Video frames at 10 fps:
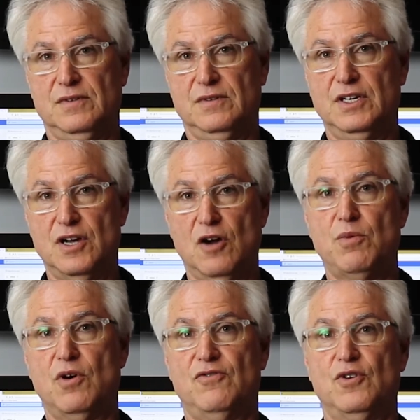In our
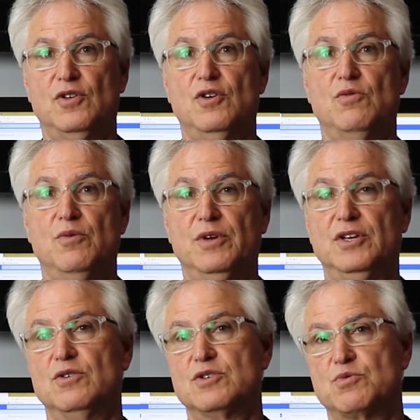portfolio, what we
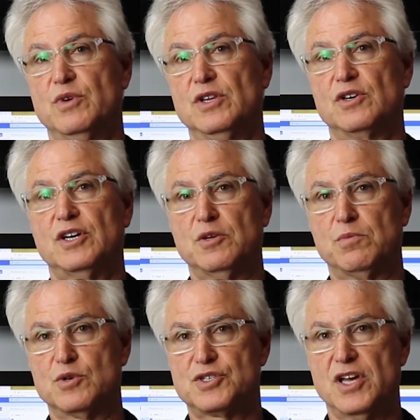do is we look at the
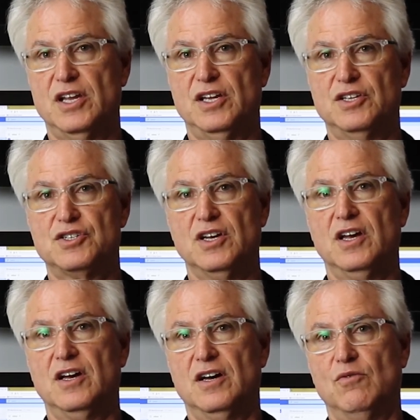percentage,
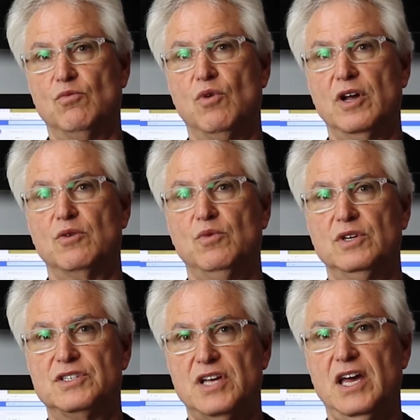what it
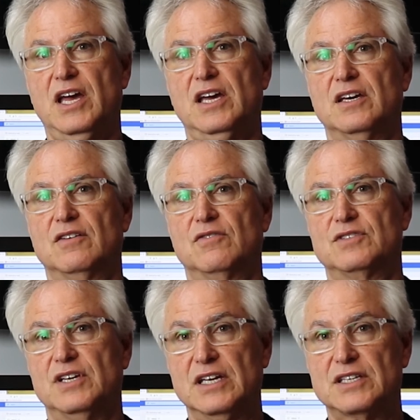would take
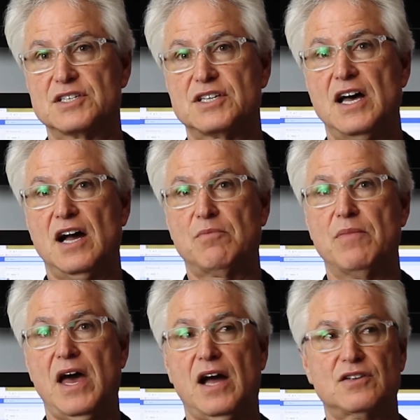to get the stock
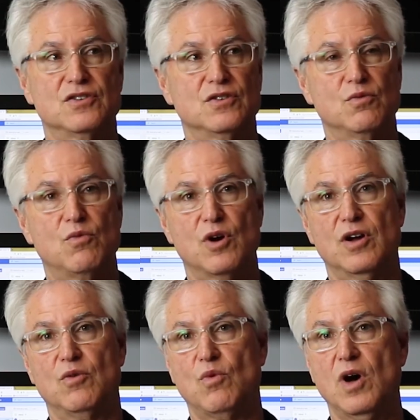back to where
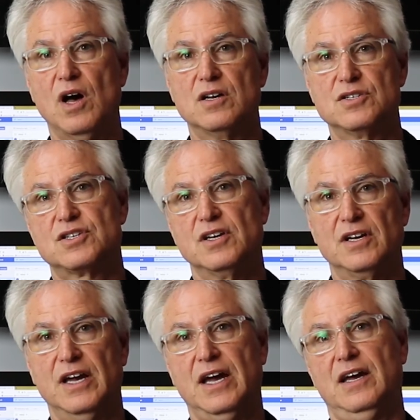it was
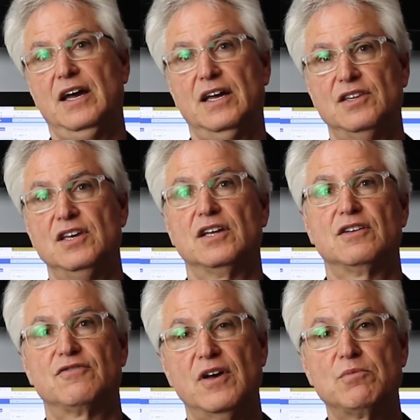at the end
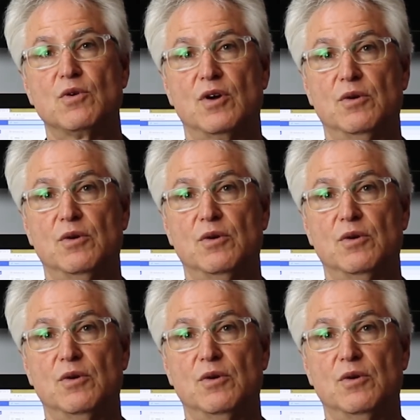of February,